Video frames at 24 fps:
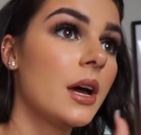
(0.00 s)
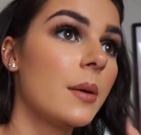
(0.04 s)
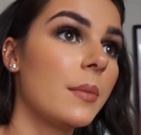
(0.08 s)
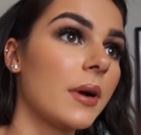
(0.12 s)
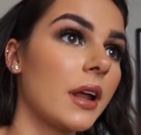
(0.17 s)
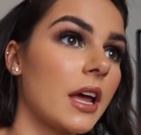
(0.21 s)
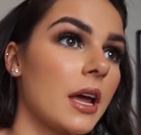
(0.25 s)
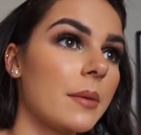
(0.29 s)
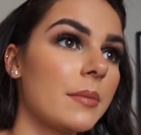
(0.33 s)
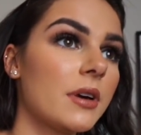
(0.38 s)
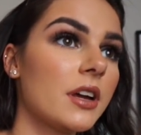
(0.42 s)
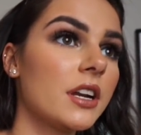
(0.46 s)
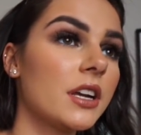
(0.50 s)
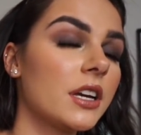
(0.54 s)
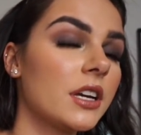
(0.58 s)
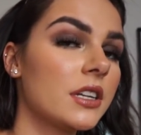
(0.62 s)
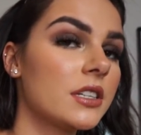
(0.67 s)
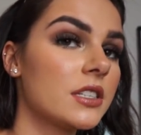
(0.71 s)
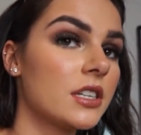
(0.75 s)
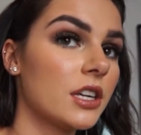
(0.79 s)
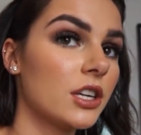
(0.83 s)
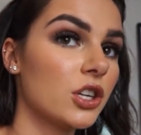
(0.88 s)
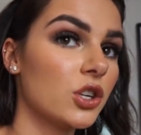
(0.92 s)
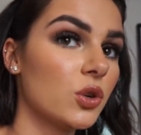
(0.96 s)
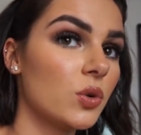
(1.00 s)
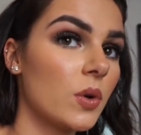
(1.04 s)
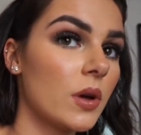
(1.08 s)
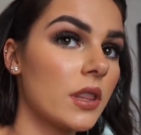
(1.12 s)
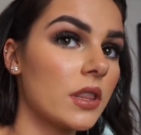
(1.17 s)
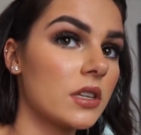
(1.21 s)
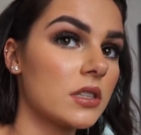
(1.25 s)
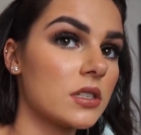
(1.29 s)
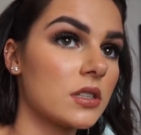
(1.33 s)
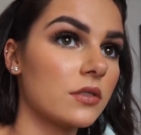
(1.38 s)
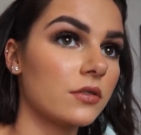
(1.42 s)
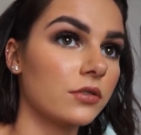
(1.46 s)
but I am going to continue
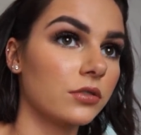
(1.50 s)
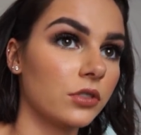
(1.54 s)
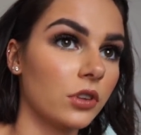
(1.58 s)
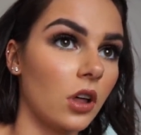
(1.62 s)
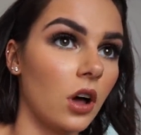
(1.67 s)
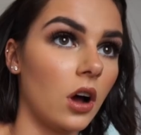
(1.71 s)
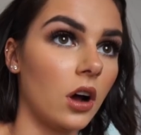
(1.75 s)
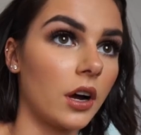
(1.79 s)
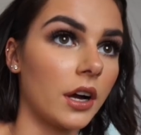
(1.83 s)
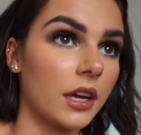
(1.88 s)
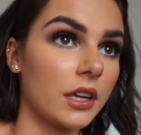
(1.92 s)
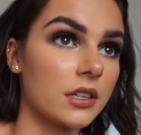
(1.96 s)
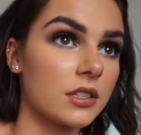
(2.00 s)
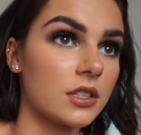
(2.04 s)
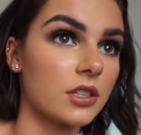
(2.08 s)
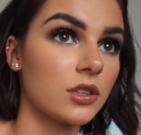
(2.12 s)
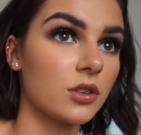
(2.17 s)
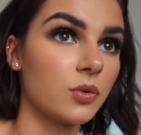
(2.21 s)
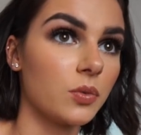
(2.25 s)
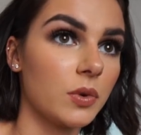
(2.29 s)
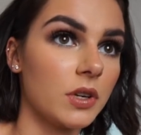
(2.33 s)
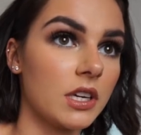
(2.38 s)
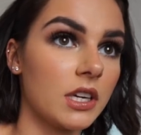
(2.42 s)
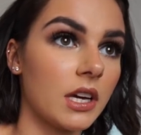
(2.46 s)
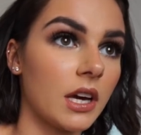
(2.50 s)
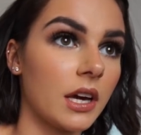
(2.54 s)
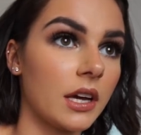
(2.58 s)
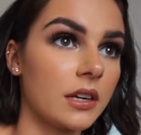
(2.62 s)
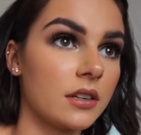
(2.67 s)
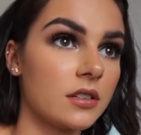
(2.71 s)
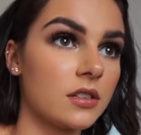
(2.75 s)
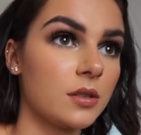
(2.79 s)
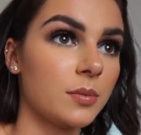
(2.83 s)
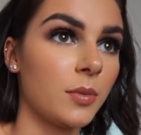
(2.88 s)
this vlog into the weekend.